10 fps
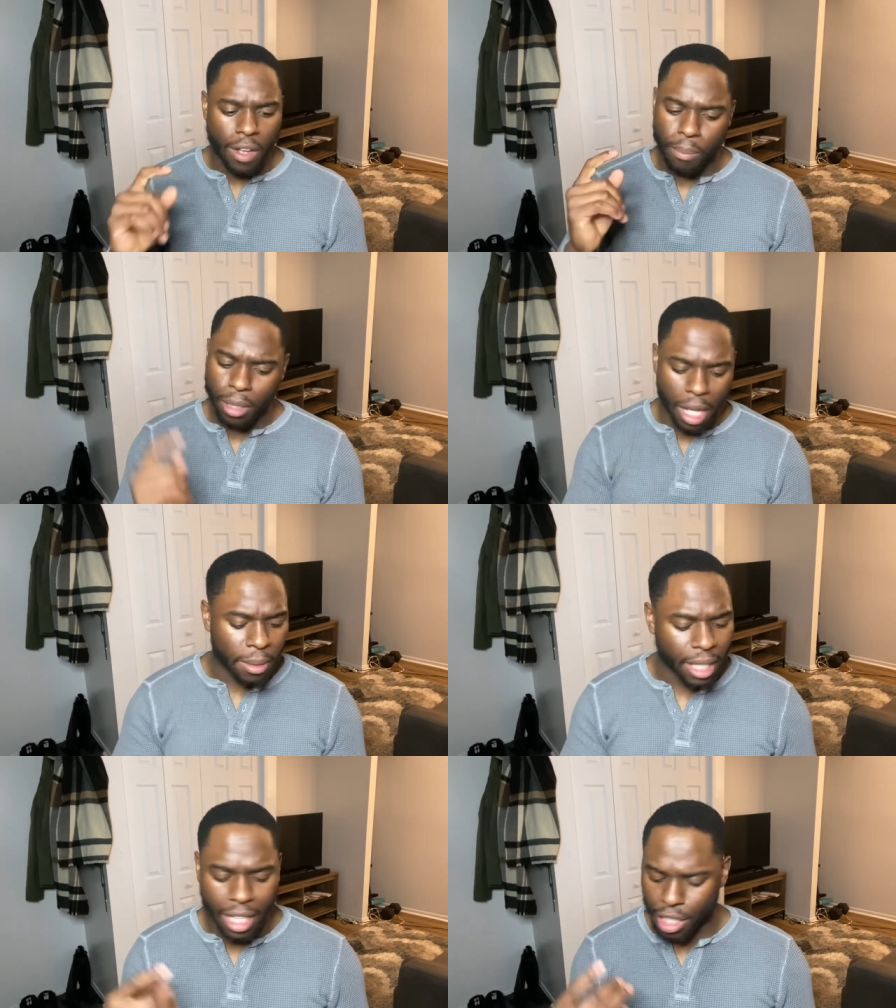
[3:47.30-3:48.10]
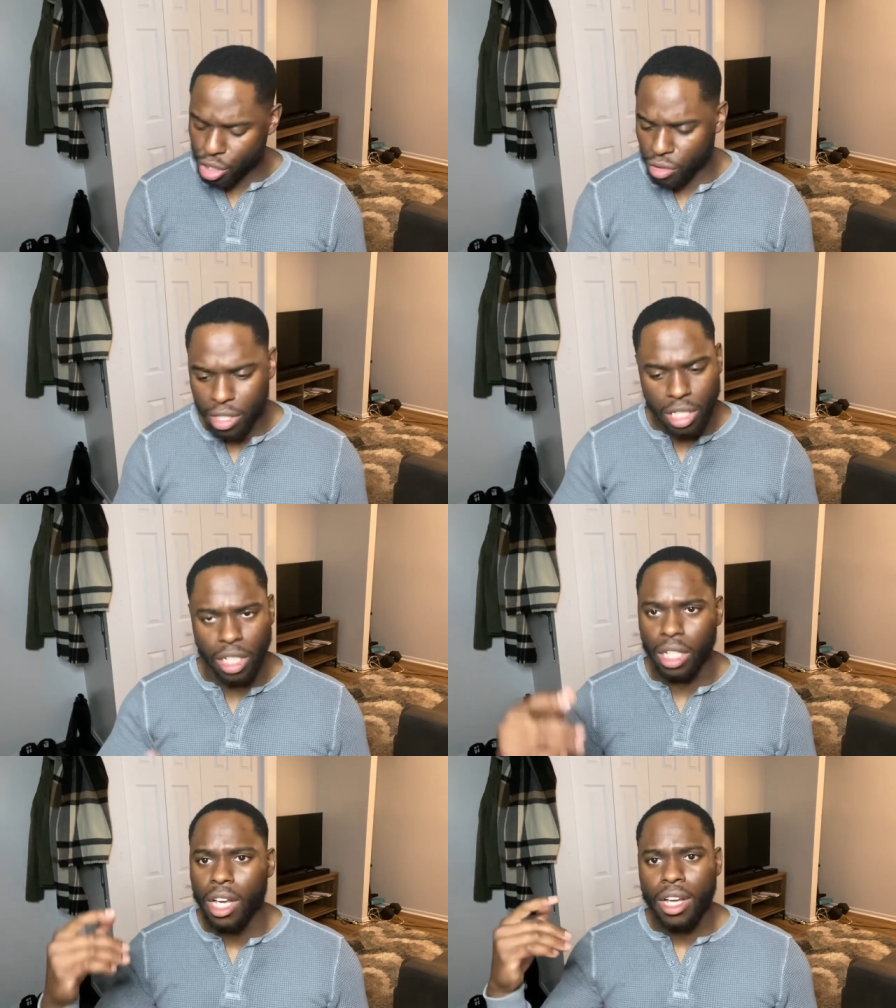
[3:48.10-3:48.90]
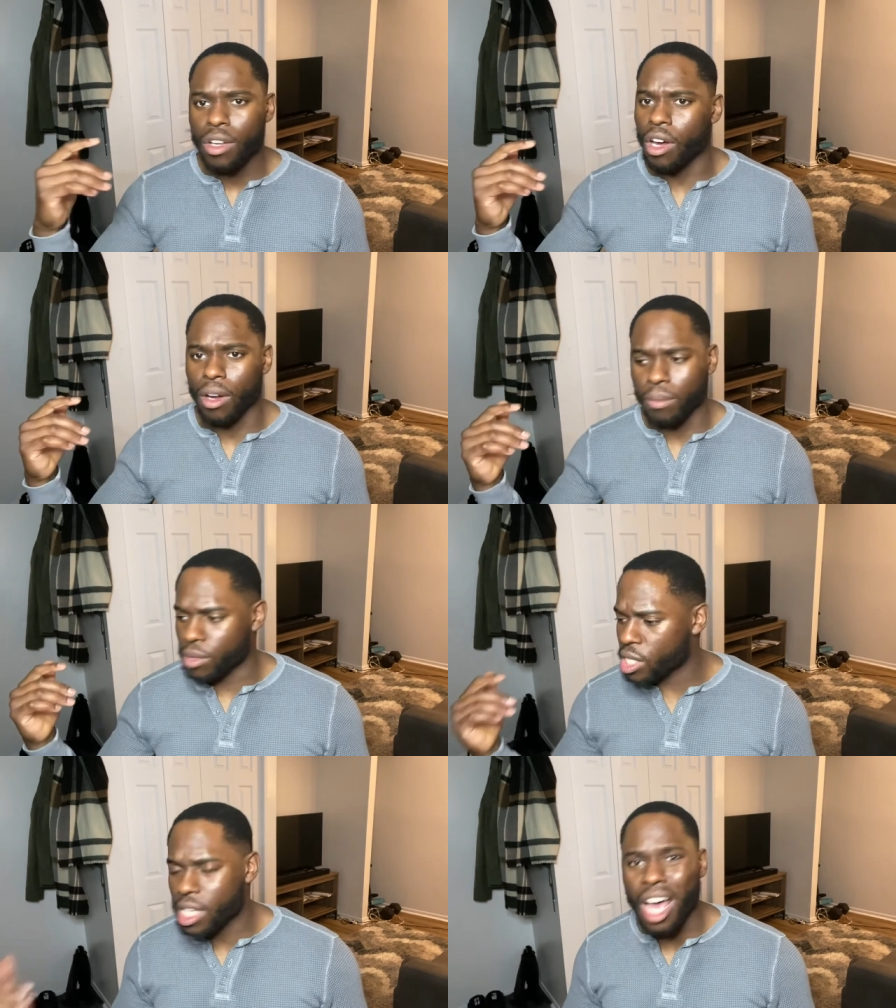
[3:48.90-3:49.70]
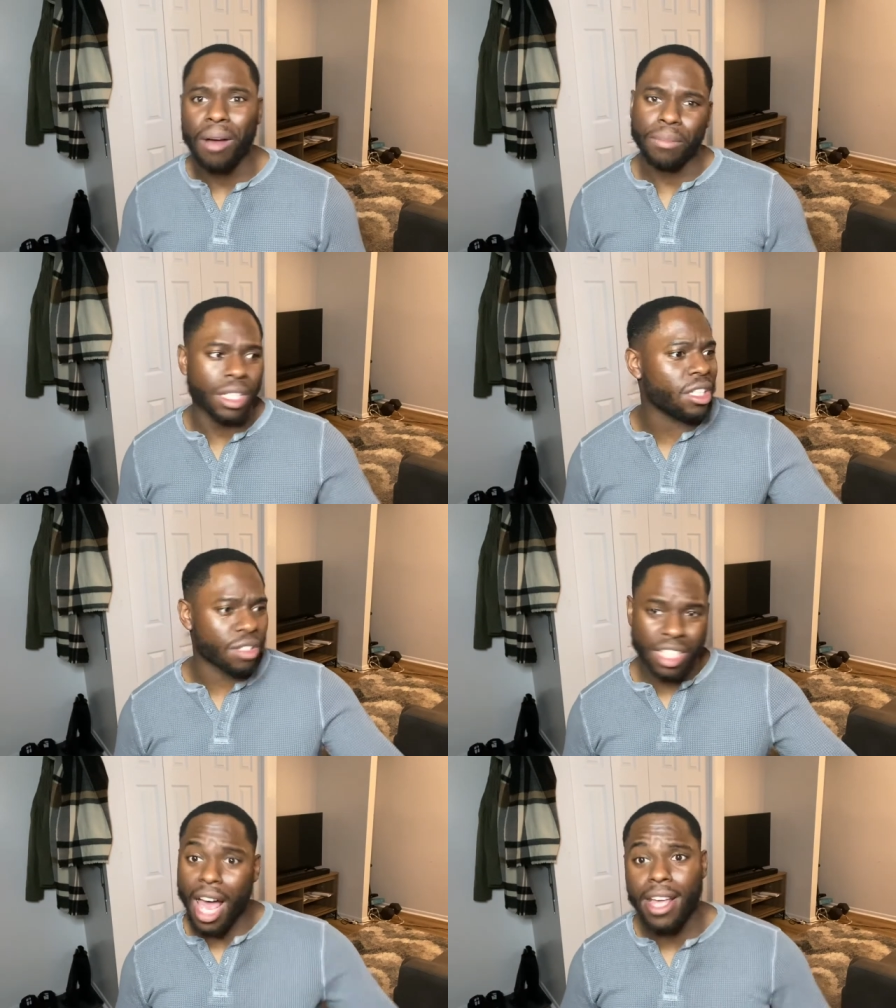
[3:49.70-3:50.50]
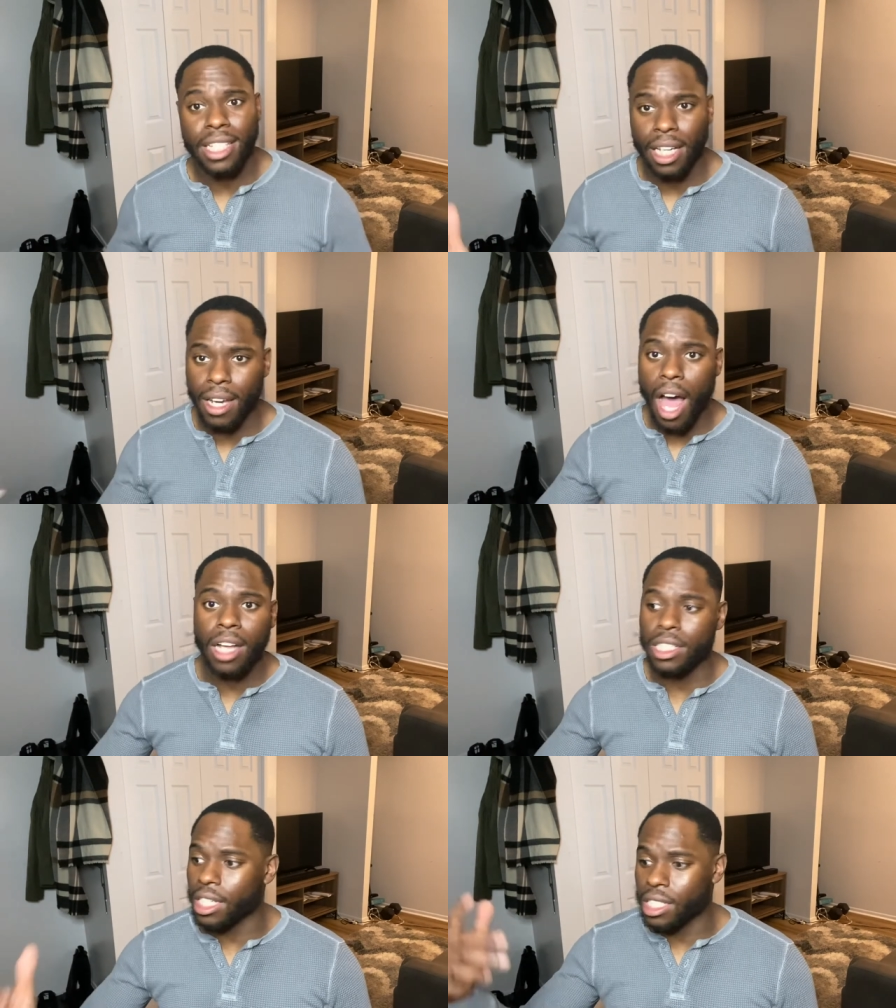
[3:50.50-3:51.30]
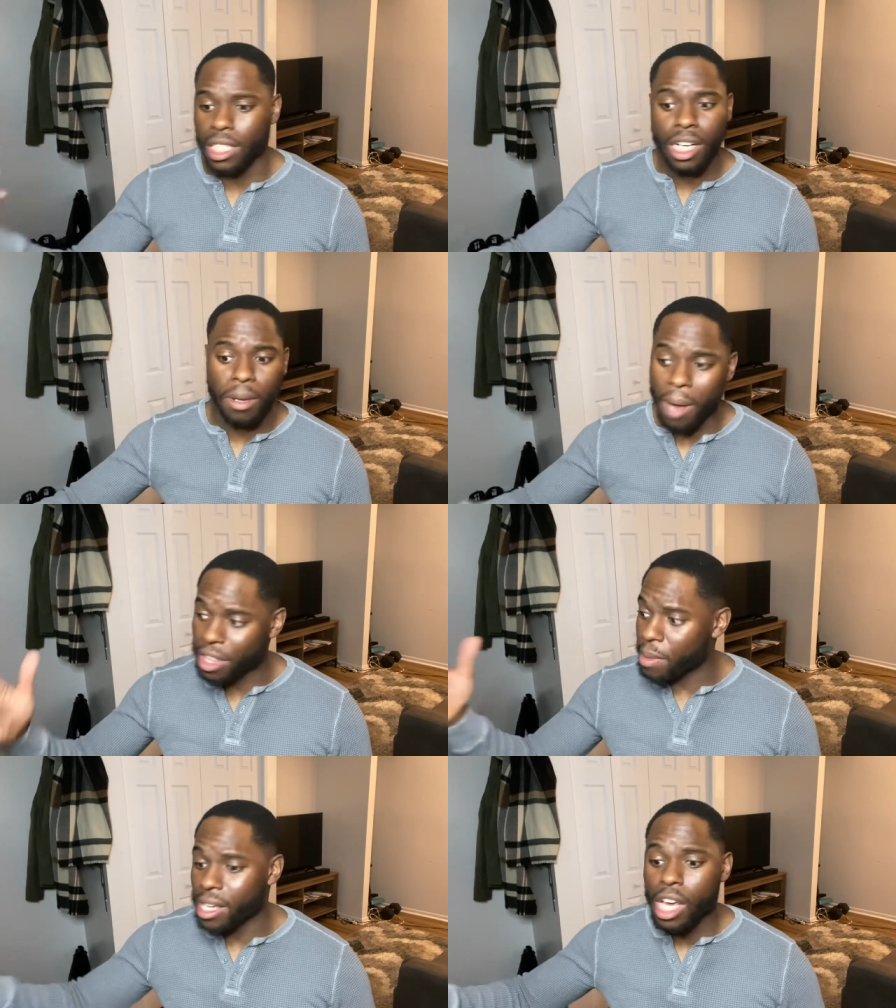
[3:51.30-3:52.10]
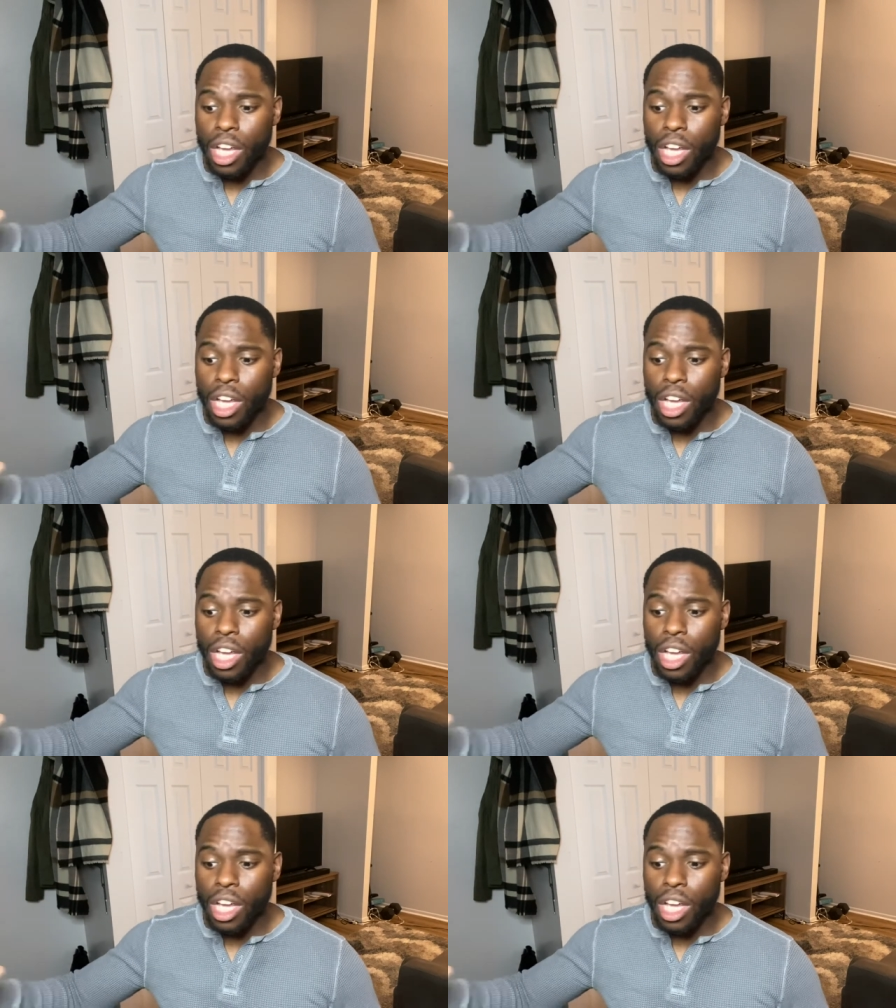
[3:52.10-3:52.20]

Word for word: plumbing, electrician, um, STEM, you know, science, technology, engineering, mathematics.